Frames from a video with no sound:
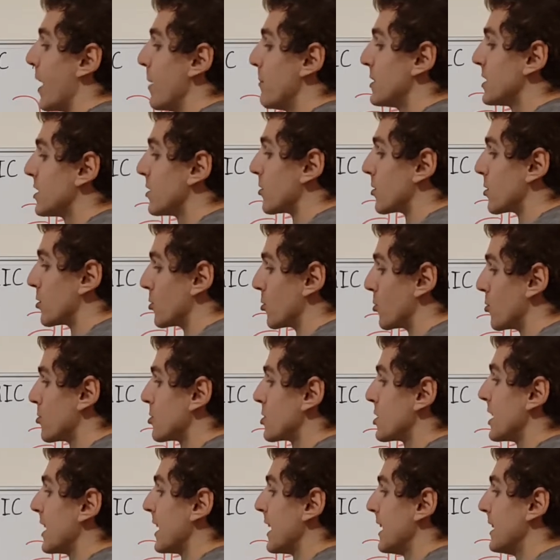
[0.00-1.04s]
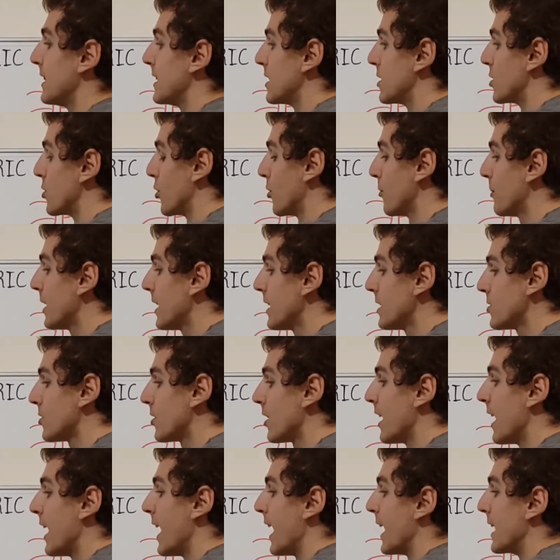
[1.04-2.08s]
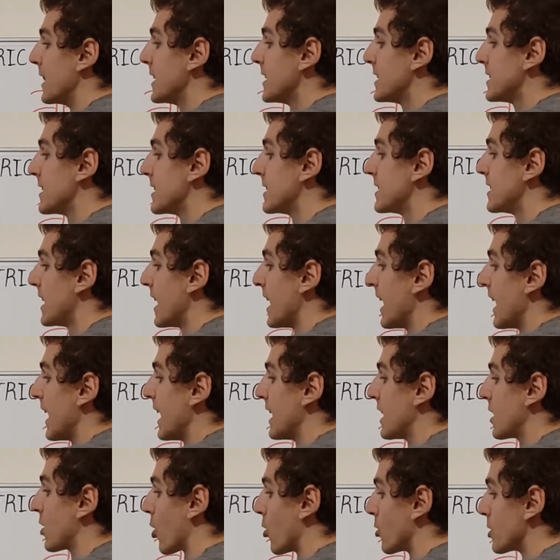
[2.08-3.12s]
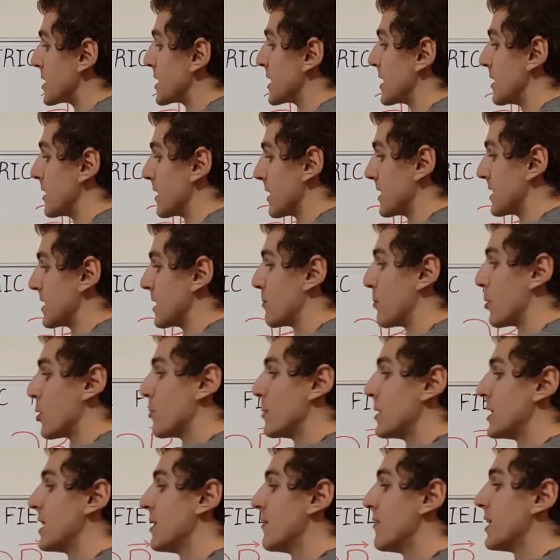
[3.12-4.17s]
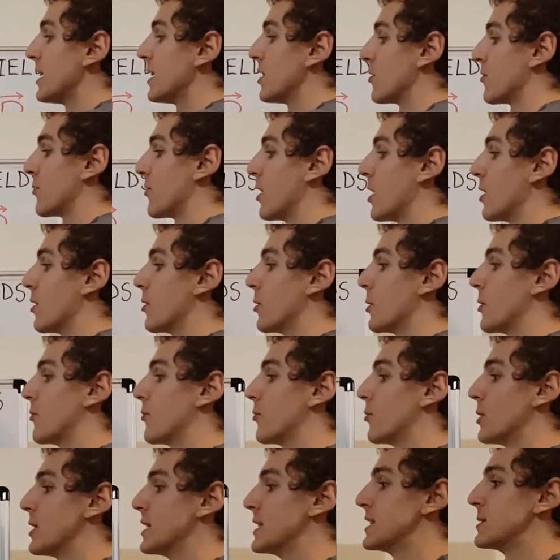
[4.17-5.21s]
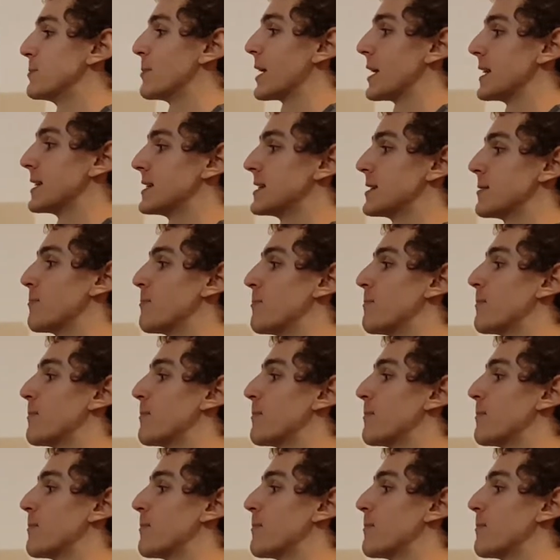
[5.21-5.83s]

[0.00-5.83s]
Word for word: epsilon naught in the denominator, and this is a constant. It's the permittivity of free space.